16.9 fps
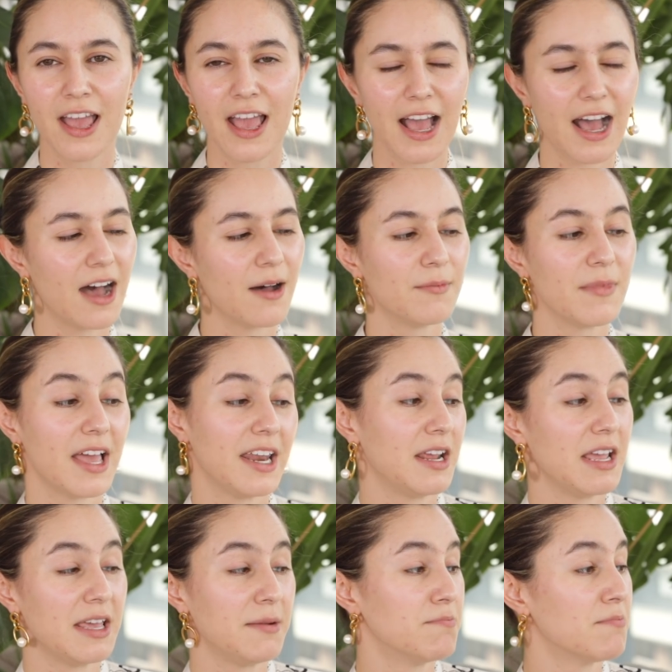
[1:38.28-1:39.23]
Um, and
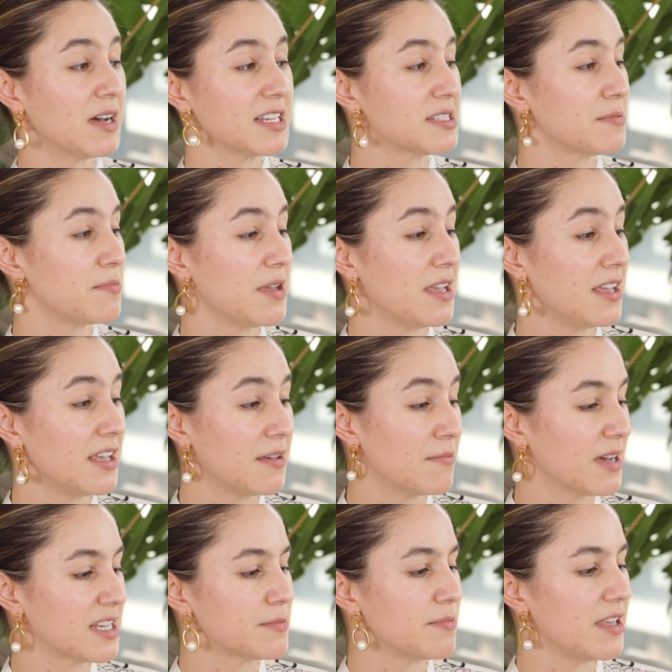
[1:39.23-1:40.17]
it, it, must be it
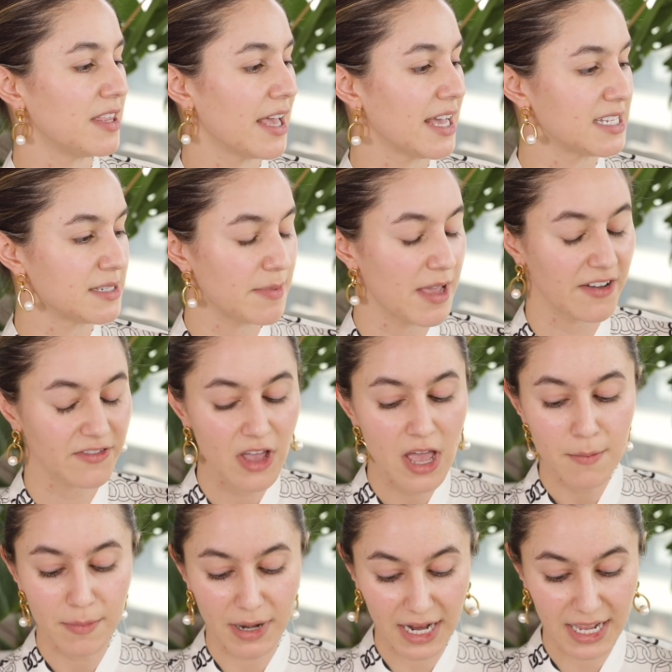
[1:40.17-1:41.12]
must be the SPF.
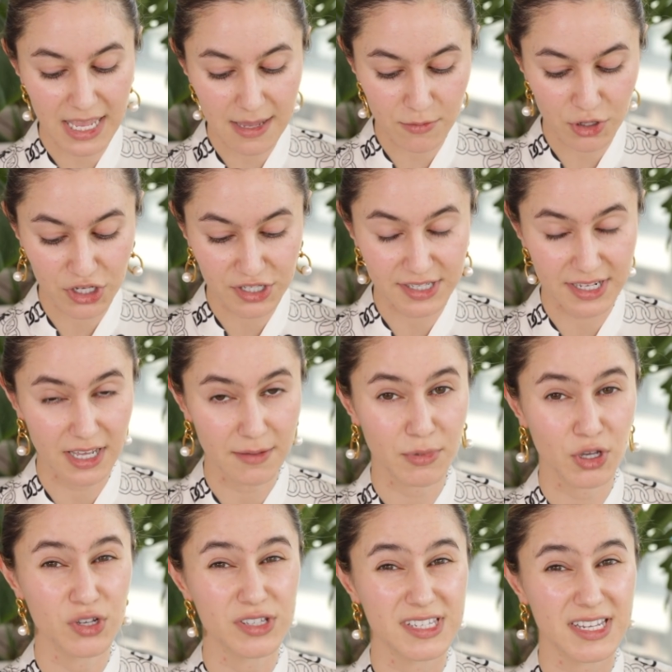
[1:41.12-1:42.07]
But I keep using it
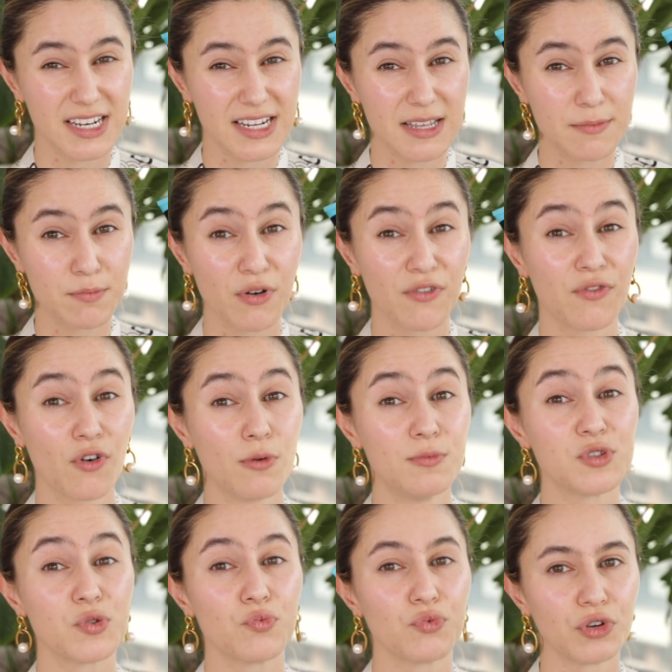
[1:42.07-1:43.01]
because it
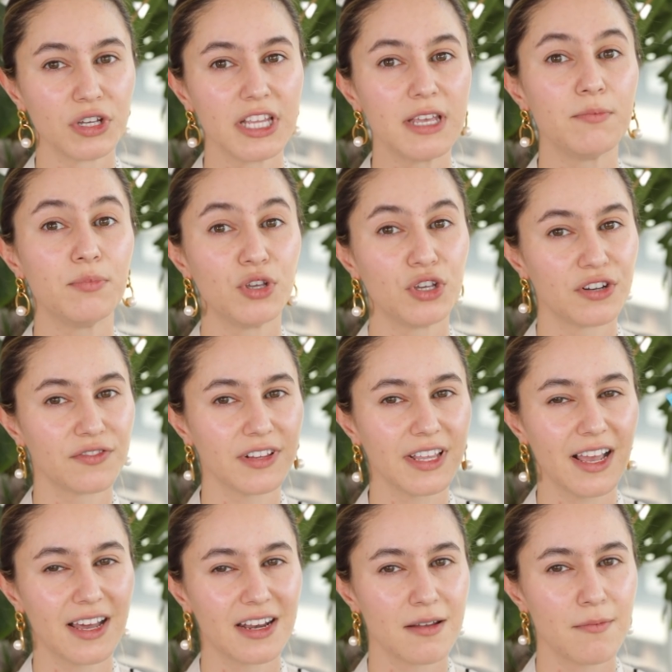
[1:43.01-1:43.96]
performs really
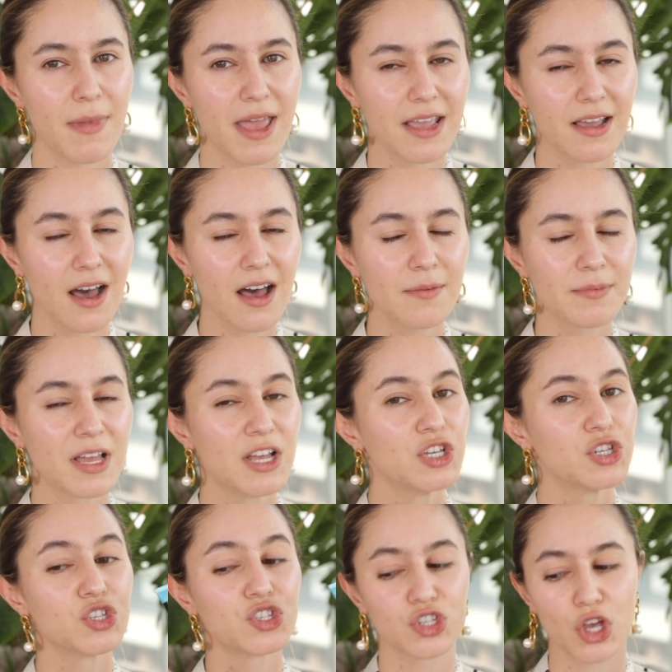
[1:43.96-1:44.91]
beautifully under makeup,
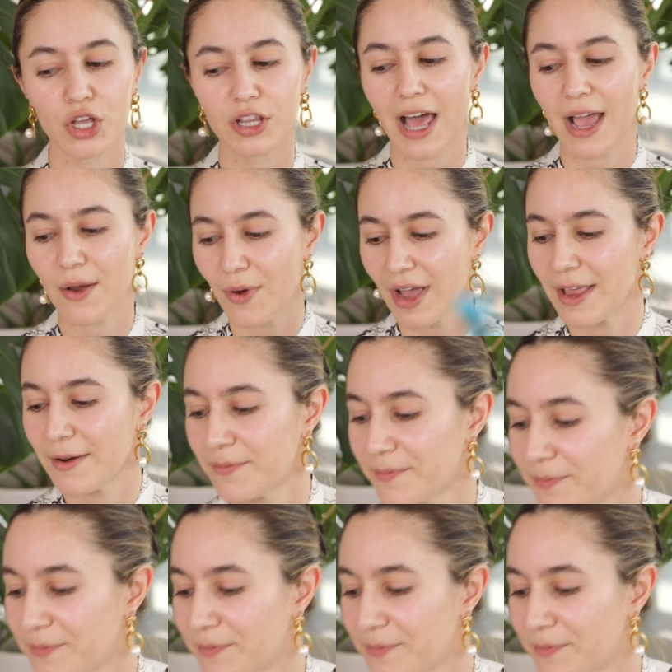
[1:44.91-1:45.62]
so lightweight.